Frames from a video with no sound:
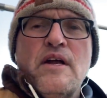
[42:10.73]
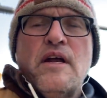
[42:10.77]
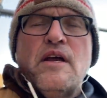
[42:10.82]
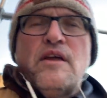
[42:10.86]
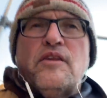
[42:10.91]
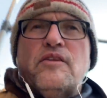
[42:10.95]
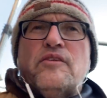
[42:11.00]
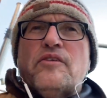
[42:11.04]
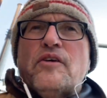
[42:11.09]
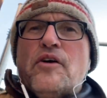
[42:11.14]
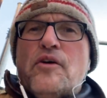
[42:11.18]

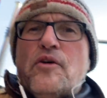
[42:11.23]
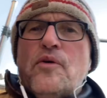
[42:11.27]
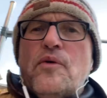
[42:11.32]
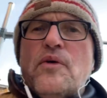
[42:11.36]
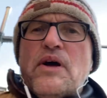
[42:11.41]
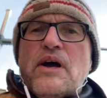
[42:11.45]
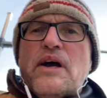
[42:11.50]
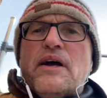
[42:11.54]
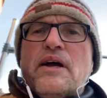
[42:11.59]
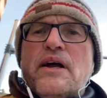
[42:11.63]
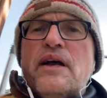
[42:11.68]
So
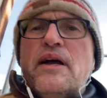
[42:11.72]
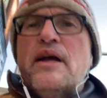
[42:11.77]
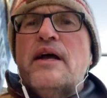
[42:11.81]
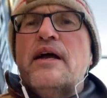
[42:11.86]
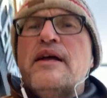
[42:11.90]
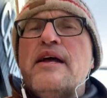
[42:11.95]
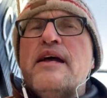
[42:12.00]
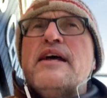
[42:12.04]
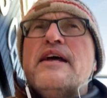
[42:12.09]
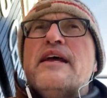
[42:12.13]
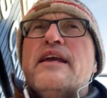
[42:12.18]
uh,
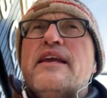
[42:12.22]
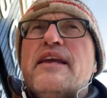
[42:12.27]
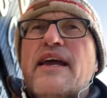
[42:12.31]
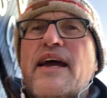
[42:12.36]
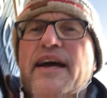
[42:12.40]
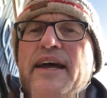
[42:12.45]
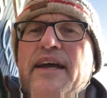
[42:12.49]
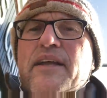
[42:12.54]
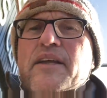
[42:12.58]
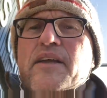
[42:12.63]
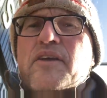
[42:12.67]

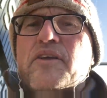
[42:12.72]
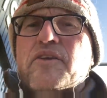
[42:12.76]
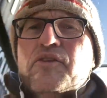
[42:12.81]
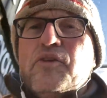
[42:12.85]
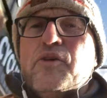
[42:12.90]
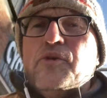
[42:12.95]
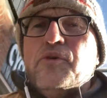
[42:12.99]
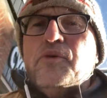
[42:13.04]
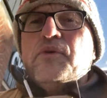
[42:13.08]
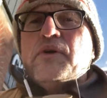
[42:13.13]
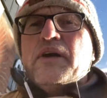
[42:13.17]
yeah.
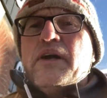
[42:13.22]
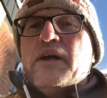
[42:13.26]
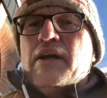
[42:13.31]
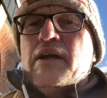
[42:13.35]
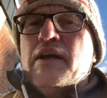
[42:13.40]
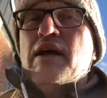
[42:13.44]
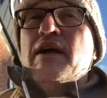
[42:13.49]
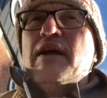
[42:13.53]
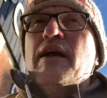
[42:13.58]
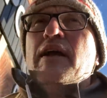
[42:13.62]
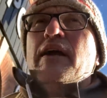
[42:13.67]
So uh,
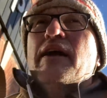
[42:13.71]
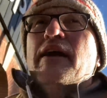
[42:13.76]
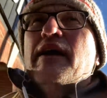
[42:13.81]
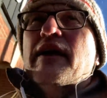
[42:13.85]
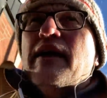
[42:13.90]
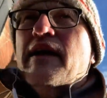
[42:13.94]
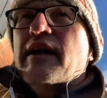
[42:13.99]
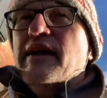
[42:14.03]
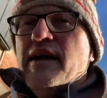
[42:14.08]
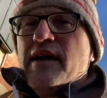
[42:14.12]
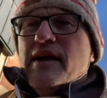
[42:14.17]

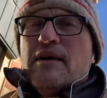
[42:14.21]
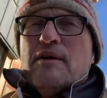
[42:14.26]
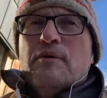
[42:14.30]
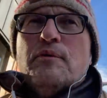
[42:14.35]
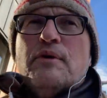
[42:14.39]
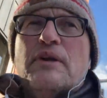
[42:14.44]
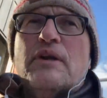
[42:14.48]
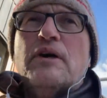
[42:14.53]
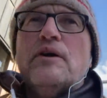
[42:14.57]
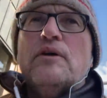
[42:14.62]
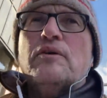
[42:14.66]

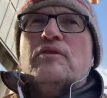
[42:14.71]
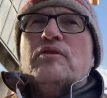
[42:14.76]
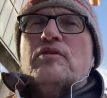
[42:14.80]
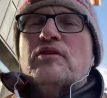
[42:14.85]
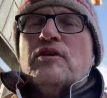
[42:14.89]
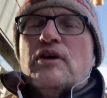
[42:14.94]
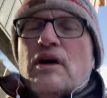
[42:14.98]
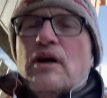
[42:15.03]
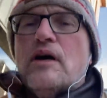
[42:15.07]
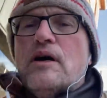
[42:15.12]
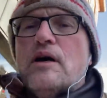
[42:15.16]
what else?
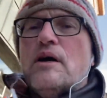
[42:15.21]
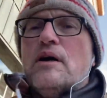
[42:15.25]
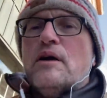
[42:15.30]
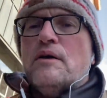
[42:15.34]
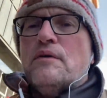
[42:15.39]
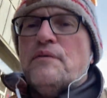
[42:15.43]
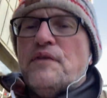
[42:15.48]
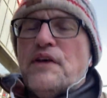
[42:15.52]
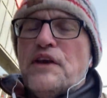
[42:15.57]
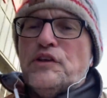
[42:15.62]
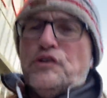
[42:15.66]
Uh,
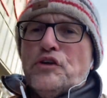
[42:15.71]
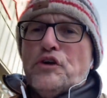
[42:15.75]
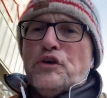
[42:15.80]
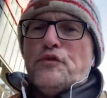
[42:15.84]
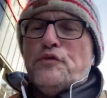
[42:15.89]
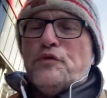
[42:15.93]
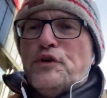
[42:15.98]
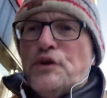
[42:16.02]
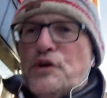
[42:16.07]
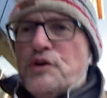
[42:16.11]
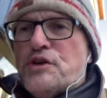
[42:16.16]

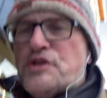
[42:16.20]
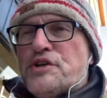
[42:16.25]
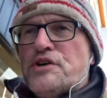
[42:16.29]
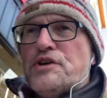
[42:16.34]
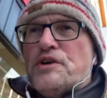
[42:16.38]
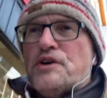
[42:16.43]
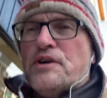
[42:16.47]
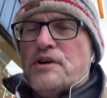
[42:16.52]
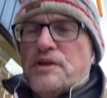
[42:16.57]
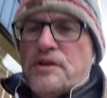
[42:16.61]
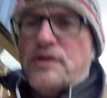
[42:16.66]

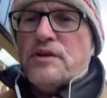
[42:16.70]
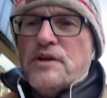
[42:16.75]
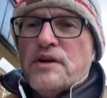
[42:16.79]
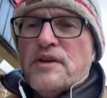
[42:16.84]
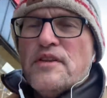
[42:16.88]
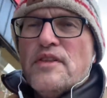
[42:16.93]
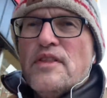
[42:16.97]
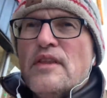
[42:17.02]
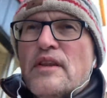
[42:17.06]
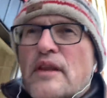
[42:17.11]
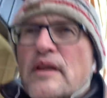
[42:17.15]

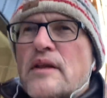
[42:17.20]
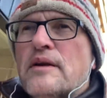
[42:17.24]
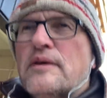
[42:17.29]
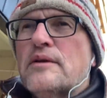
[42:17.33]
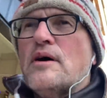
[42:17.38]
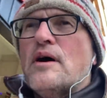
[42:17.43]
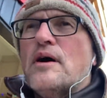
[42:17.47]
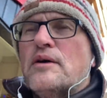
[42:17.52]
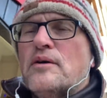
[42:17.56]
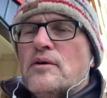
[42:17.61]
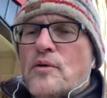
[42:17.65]

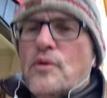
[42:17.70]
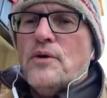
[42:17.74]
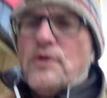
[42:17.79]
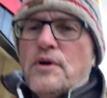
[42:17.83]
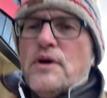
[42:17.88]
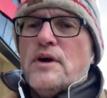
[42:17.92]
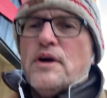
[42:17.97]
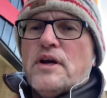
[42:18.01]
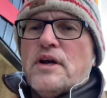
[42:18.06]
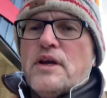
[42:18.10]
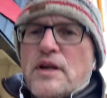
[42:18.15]

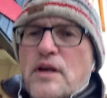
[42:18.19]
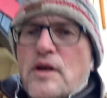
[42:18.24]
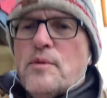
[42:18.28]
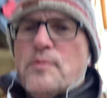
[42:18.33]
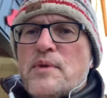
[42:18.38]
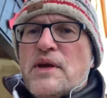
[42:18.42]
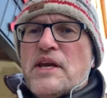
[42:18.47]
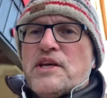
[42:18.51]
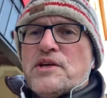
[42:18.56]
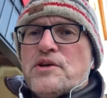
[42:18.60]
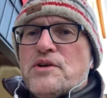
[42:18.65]
FacingFuture.org. You know,
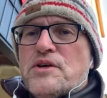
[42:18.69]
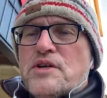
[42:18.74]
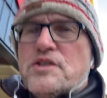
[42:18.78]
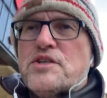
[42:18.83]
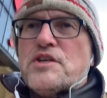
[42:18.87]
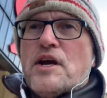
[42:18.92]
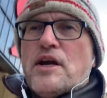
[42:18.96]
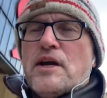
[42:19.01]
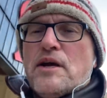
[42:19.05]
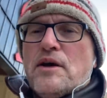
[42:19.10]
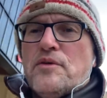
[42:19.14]
make sure you
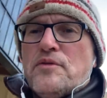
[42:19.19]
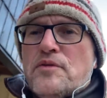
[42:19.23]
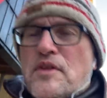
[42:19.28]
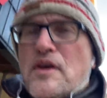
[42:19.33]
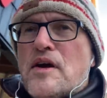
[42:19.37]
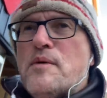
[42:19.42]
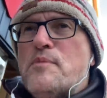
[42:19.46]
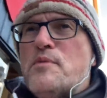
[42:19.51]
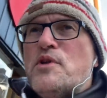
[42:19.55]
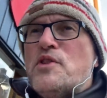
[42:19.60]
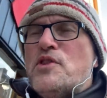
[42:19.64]
check out
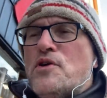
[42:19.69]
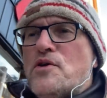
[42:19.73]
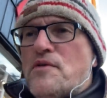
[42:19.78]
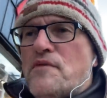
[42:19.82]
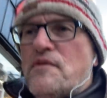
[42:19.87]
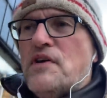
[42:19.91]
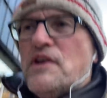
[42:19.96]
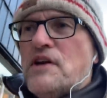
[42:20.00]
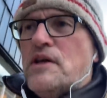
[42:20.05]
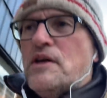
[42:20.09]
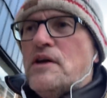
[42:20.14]
them and their
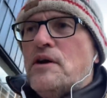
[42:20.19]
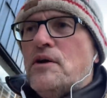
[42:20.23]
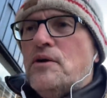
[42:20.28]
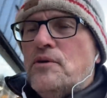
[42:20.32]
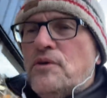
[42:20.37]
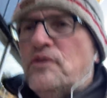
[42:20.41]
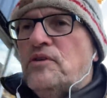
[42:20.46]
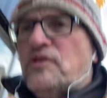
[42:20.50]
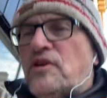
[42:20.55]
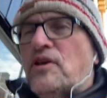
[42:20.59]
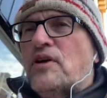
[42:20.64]

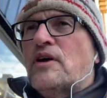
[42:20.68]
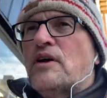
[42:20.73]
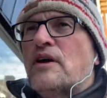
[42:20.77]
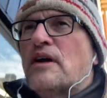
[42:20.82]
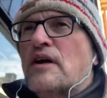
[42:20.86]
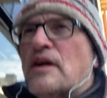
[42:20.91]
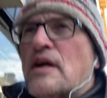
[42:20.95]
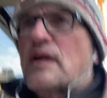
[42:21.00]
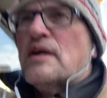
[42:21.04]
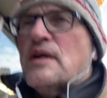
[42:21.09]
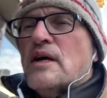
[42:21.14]
videos,
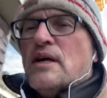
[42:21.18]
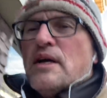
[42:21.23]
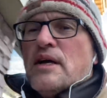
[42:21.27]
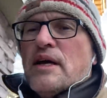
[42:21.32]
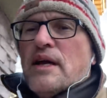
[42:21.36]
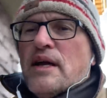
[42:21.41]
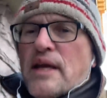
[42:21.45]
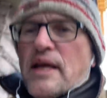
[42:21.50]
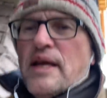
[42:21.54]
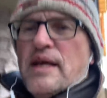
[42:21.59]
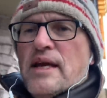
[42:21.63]

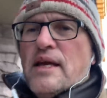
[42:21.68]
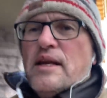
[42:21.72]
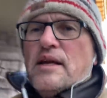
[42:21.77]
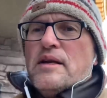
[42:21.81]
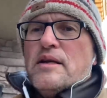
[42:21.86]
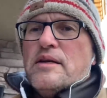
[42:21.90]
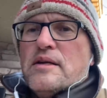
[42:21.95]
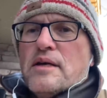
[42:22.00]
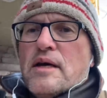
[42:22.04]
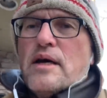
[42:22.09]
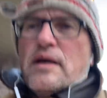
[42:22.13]

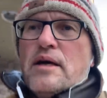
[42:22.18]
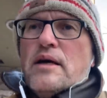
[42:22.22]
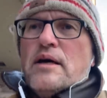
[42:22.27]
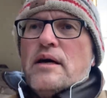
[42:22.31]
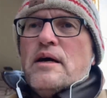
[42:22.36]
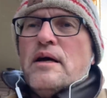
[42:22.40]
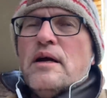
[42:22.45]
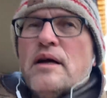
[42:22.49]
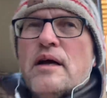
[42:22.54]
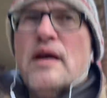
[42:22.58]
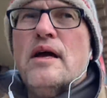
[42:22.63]
and
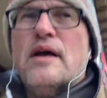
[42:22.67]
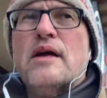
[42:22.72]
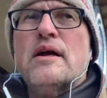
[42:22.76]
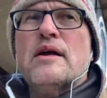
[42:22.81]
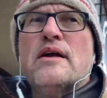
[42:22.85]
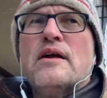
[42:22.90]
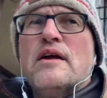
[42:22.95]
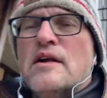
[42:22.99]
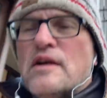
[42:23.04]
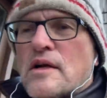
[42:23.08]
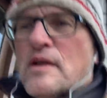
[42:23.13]
uh,
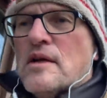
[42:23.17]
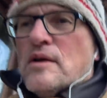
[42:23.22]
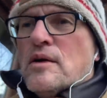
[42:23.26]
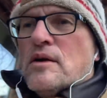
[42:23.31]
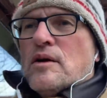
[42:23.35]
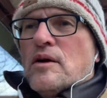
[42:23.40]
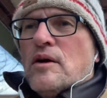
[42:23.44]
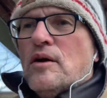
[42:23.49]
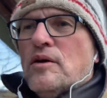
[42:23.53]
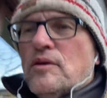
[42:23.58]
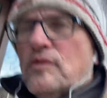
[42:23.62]

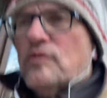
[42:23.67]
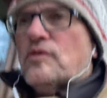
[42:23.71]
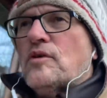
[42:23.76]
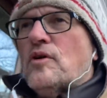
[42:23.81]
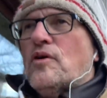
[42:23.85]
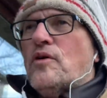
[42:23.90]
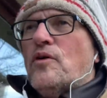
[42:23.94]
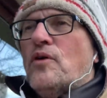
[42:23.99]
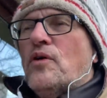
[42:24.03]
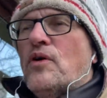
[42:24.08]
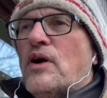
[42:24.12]

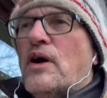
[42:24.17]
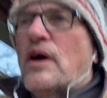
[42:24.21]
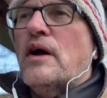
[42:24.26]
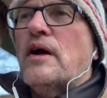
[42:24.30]
also